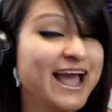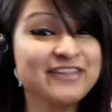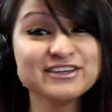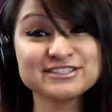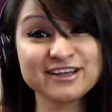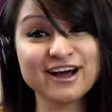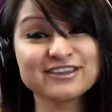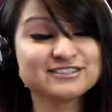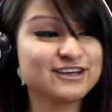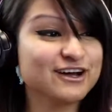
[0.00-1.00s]
And the song
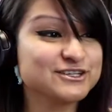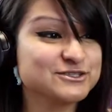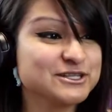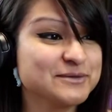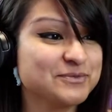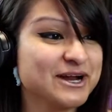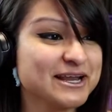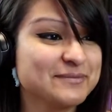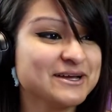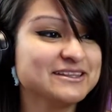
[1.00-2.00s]
is really
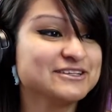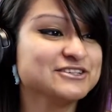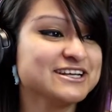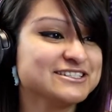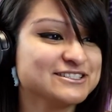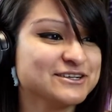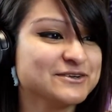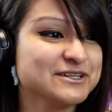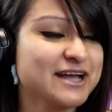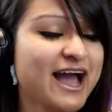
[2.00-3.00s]
pretty, but the dresses are
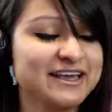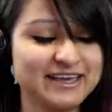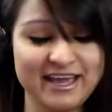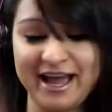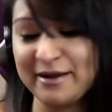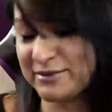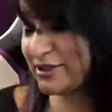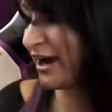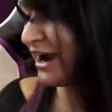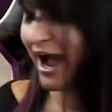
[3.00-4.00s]
really, I can't, I'm
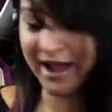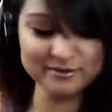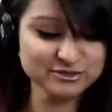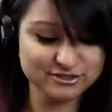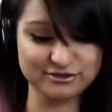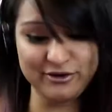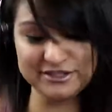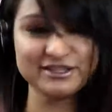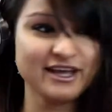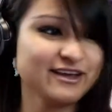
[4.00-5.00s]
sorry. I am just going
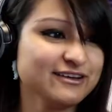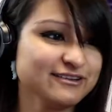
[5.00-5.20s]
to like,